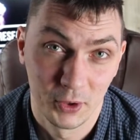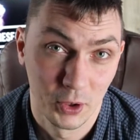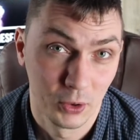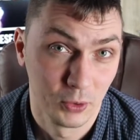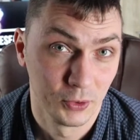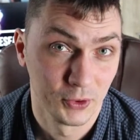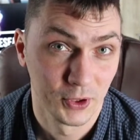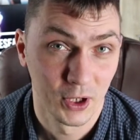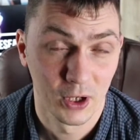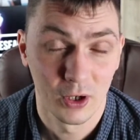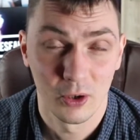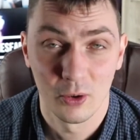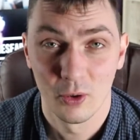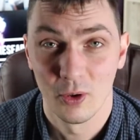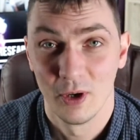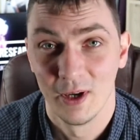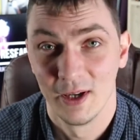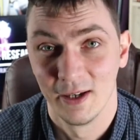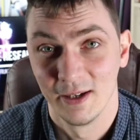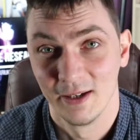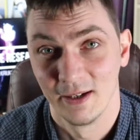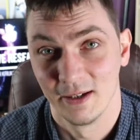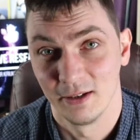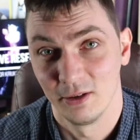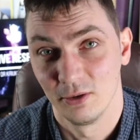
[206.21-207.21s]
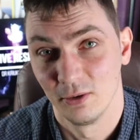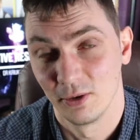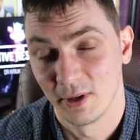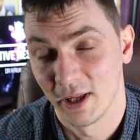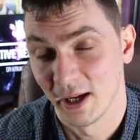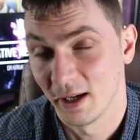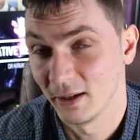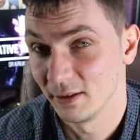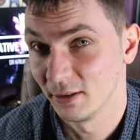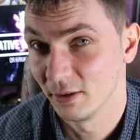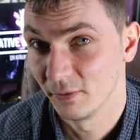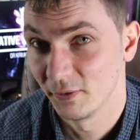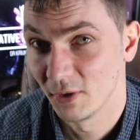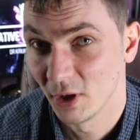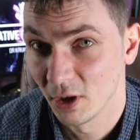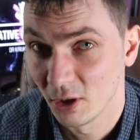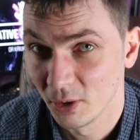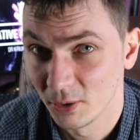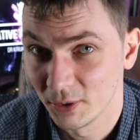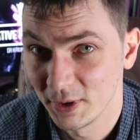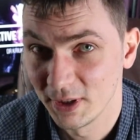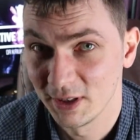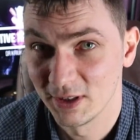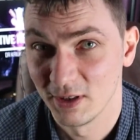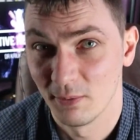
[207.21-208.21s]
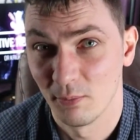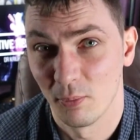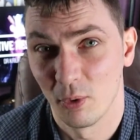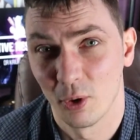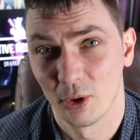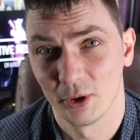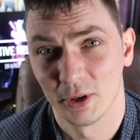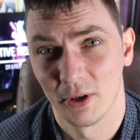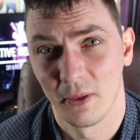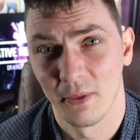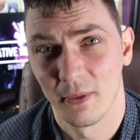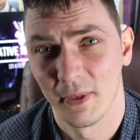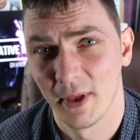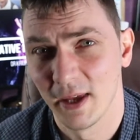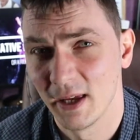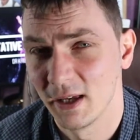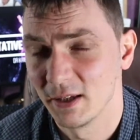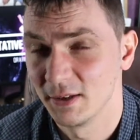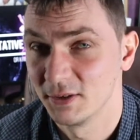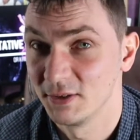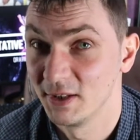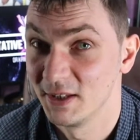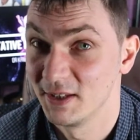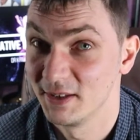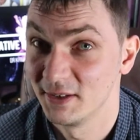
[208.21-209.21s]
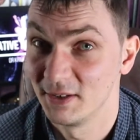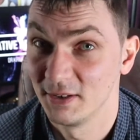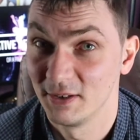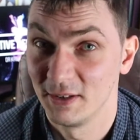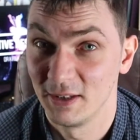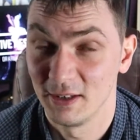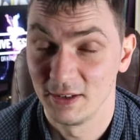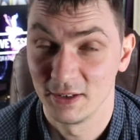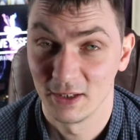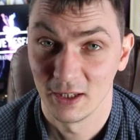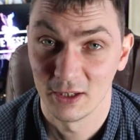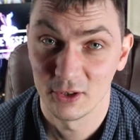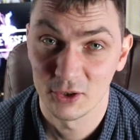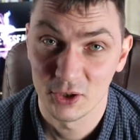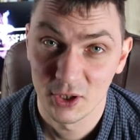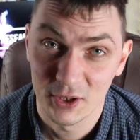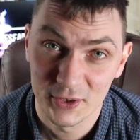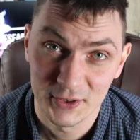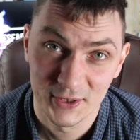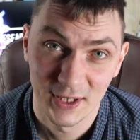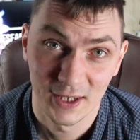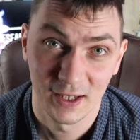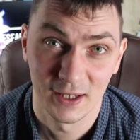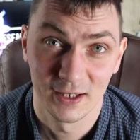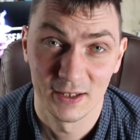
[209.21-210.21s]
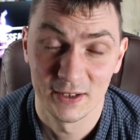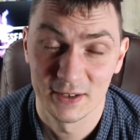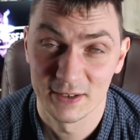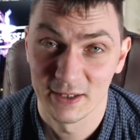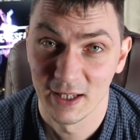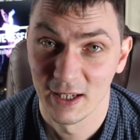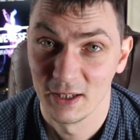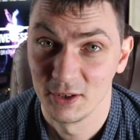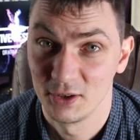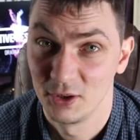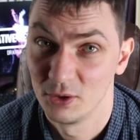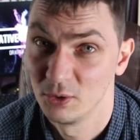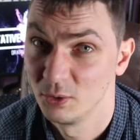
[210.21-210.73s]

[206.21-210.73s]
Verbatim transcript: You'll know you'll kind of know these important things, this, these interesting insights.